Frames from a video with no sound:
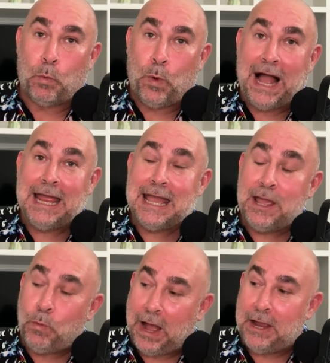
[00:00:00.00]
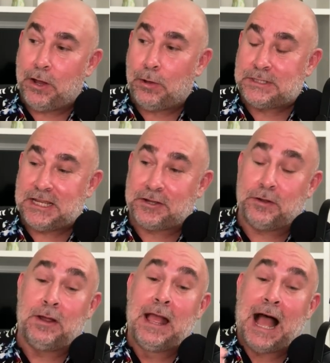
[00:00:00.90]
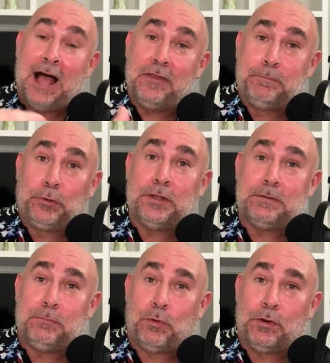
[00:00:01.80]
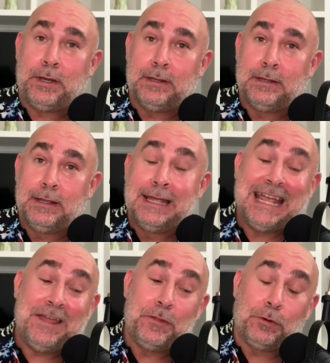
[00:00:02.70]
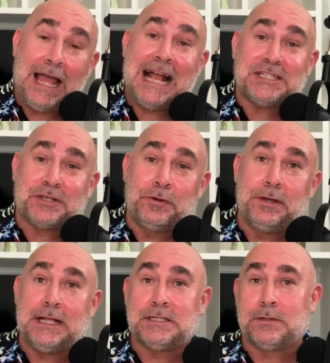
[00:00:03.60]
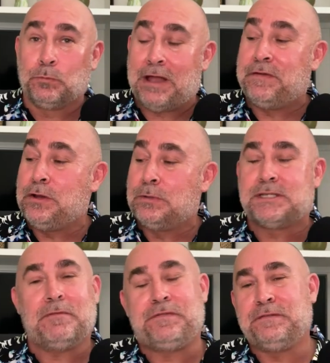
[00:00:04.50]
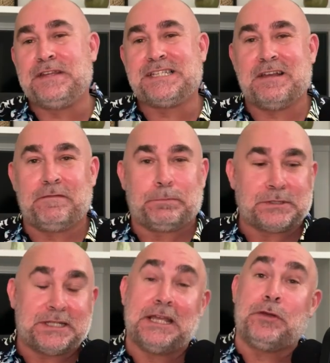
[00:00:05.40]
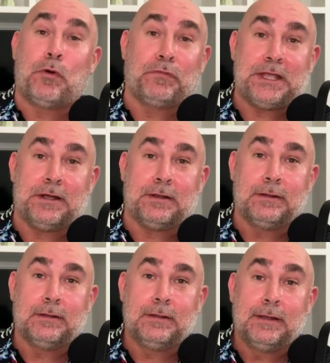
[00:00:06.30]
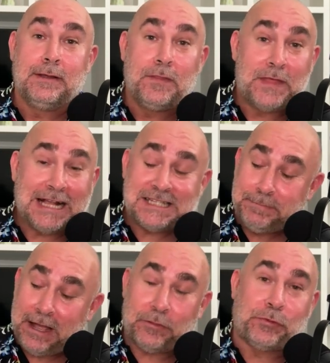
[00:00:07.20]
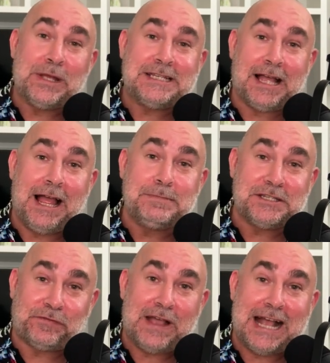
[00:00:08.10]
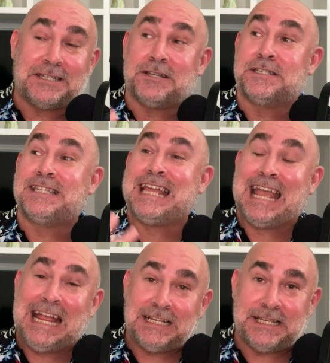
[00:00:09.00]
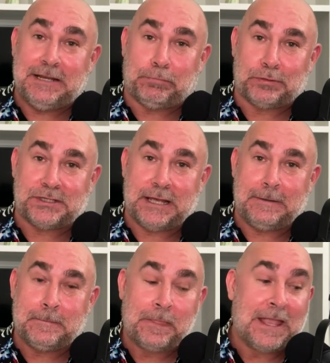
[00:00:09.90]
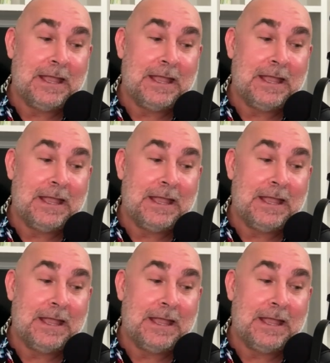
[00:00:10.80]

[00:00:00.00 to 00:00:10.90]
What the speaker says: YAYO, ticker on the bulletin board, in their last earnings, revenue was up 57% year over year. That's about three times as fast as the 18%